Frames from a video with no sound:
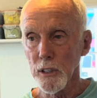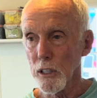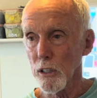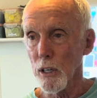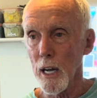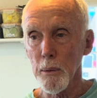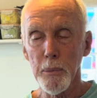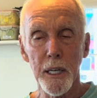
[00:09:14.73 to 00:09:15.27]
You know,
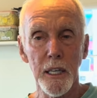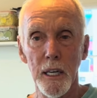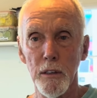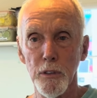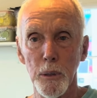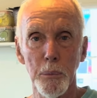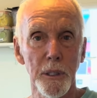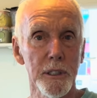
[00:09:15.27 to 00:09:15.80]
I made
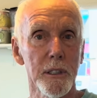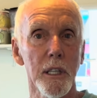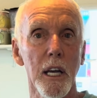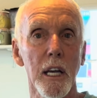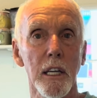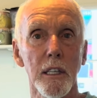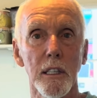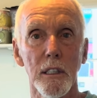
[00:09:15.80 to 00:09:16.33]
every
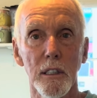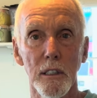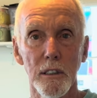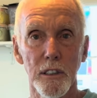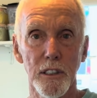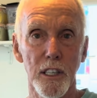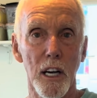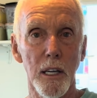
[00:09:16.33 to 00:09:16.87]
mistake.
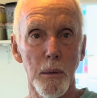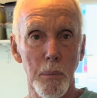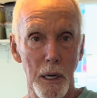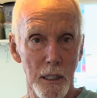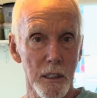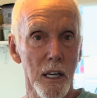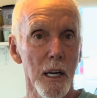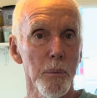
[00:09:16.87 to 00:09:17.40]
You're talking
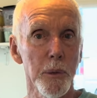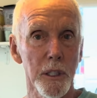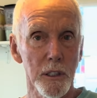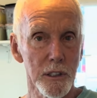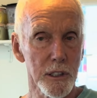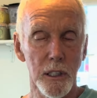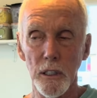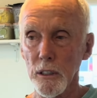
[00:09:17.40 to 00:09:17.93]
about not being
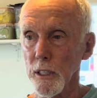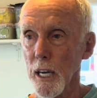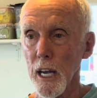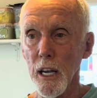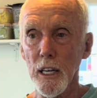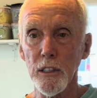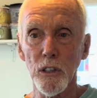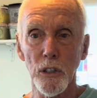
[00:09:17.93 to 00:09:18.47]
skilled. I
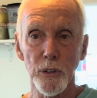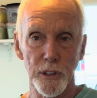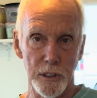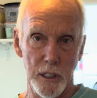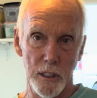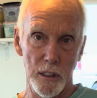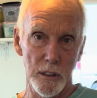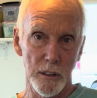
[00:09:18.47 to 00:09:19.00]
had no
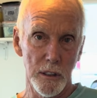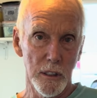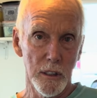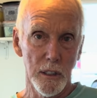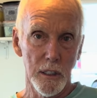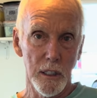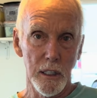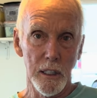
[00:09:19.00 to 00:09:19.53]
skill.
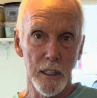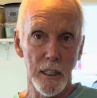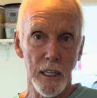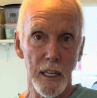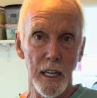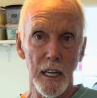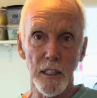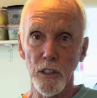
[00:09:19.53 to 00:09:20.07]
And I
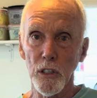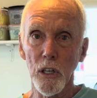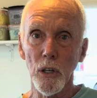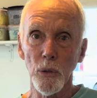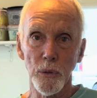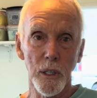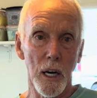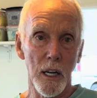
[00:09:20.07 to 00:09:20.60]
had
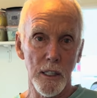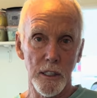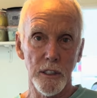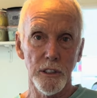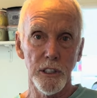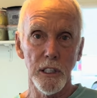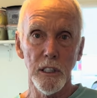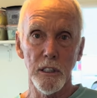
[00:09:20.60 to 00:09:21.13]
no
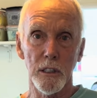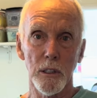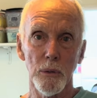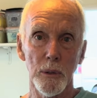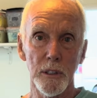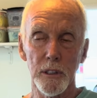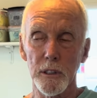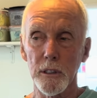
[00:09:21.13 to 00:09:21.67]
knowledge either,
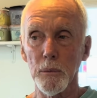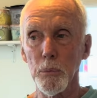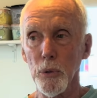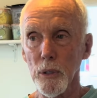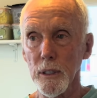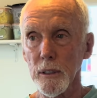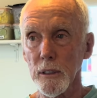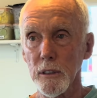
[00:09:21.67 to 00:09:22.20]
which is
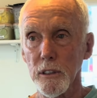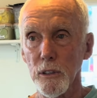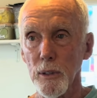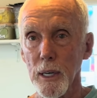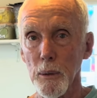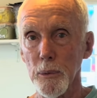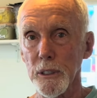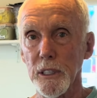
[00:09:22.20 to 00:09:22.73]
important in
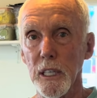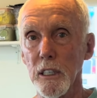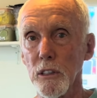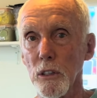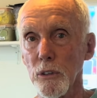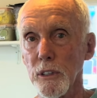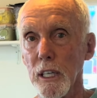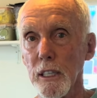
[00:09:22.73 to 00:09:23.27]
ceramics. I had
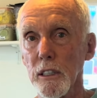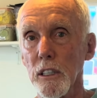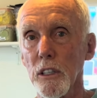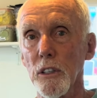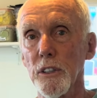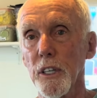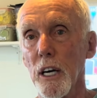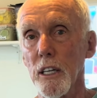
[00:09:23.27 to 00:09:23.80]
no
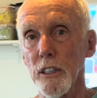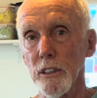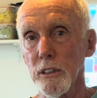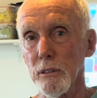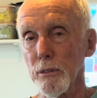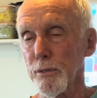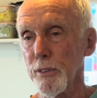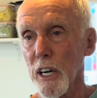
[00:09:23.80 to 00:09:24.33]
technical knowledge
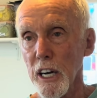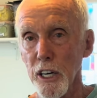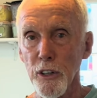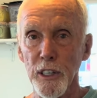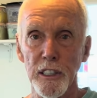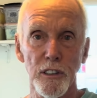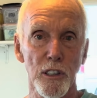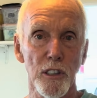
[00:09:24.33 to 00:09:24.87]
of
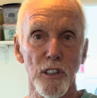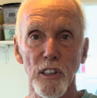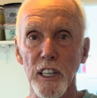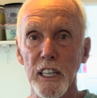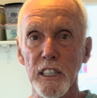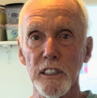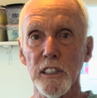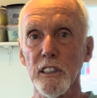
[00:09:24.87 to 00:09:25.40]
firing or
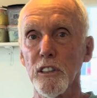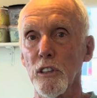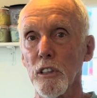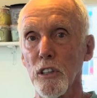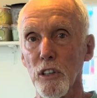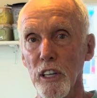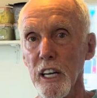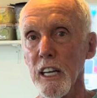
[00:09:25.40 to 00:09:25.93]
glazes or
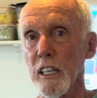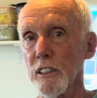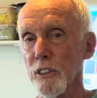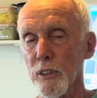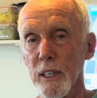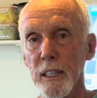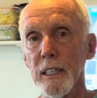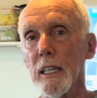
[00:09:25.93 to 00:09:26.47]
clays or
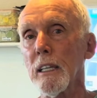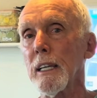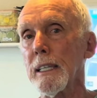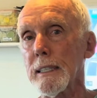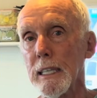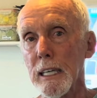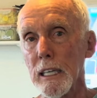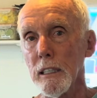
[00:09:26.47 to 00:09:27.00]
anything
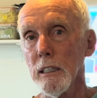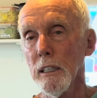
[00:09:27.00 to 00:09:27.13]
like that.